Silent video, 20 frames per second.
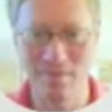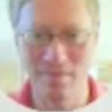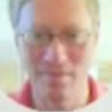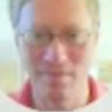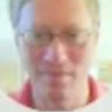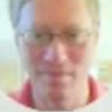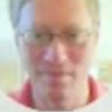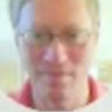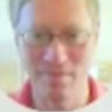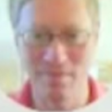
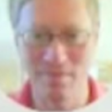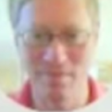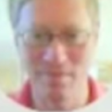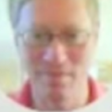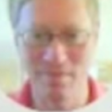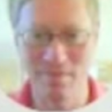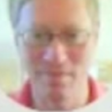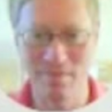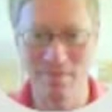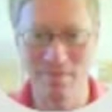
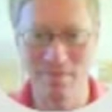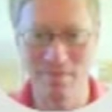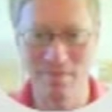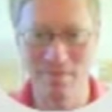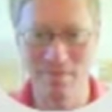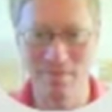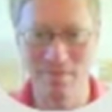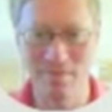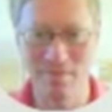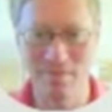
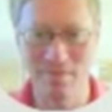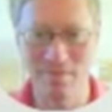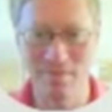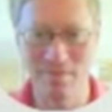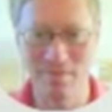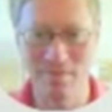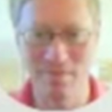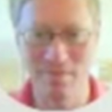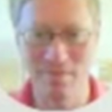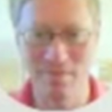
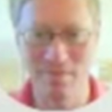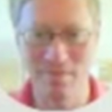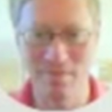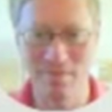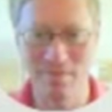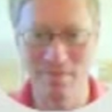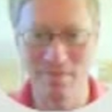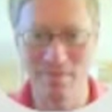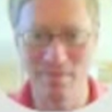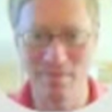
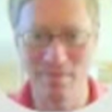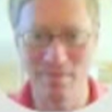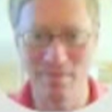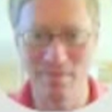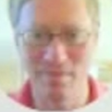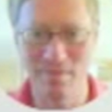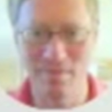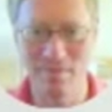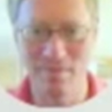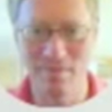
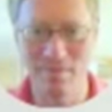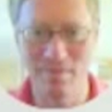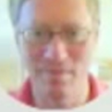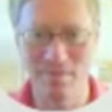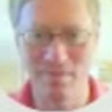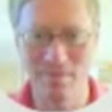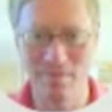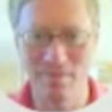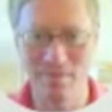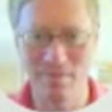
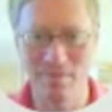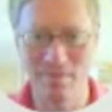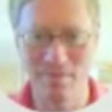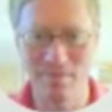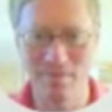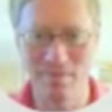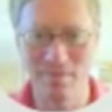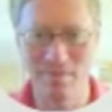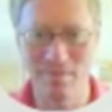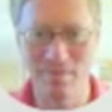No words are spoken by the person on screen.